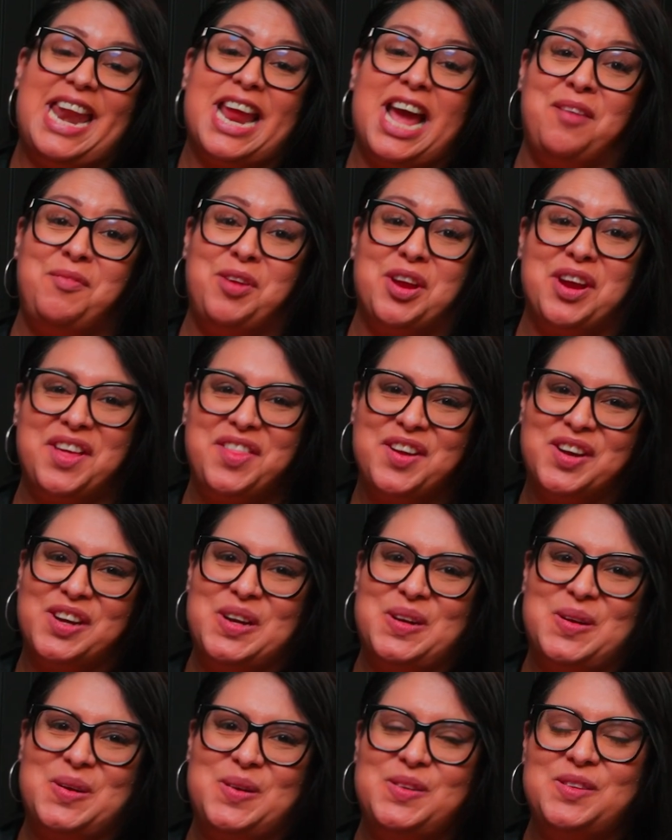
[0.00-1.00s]
I'm your other
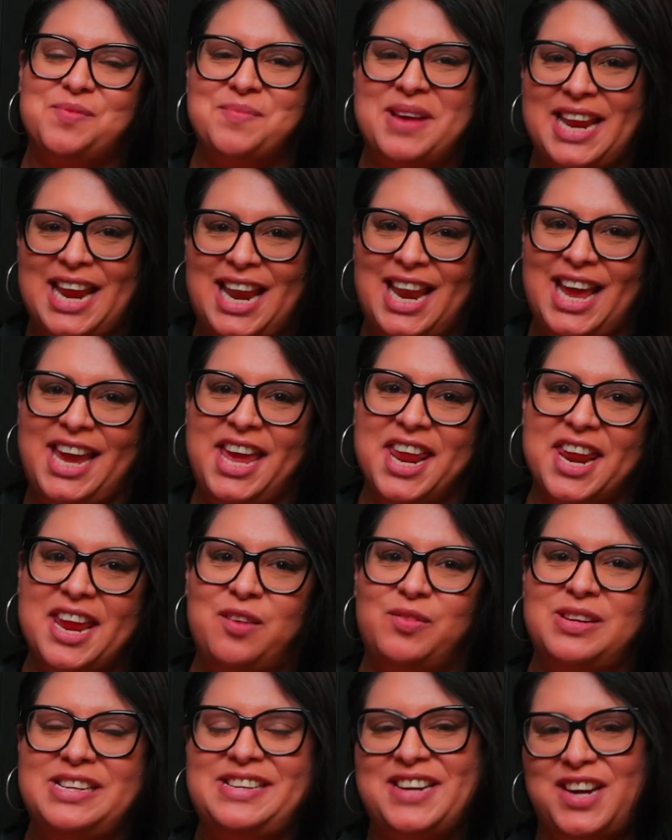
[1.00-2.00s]
co-host, Mariela Aguirre
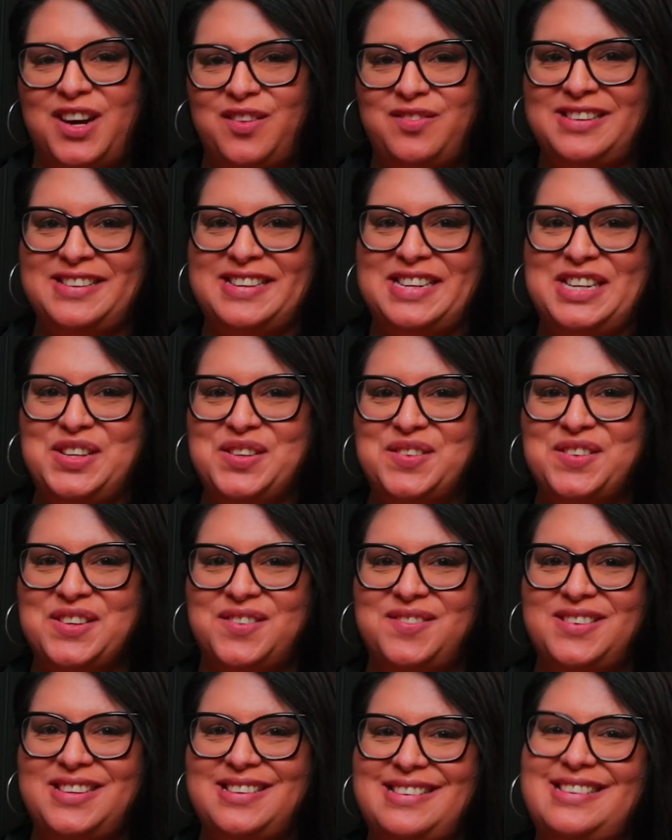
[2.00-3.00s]
with Terra Residential
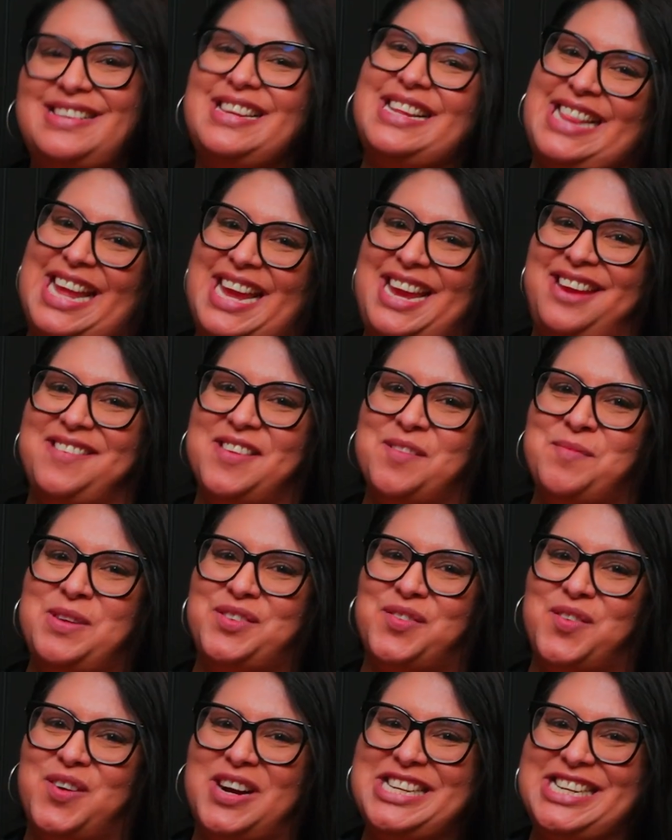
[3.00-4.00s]
Services. Thank you so much
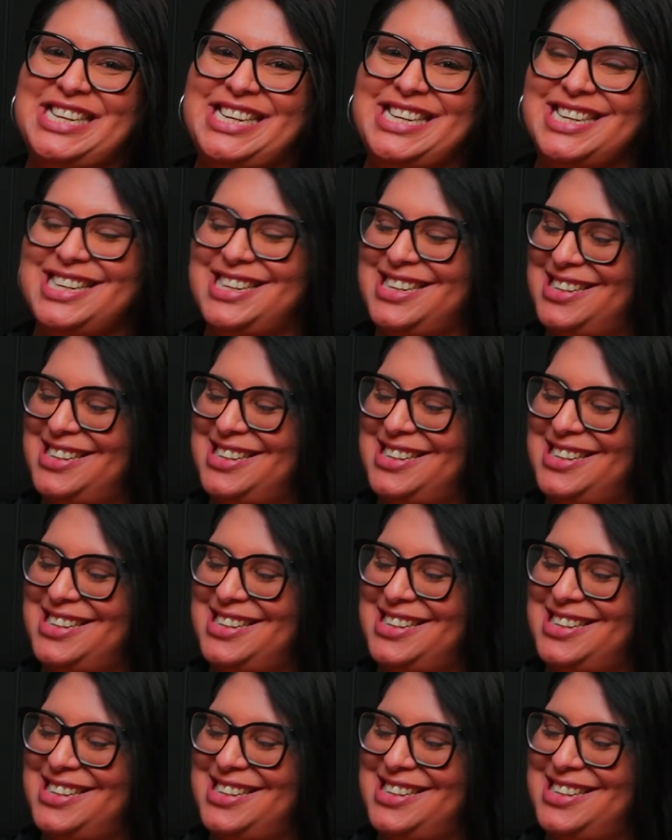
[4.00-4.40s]
for watching.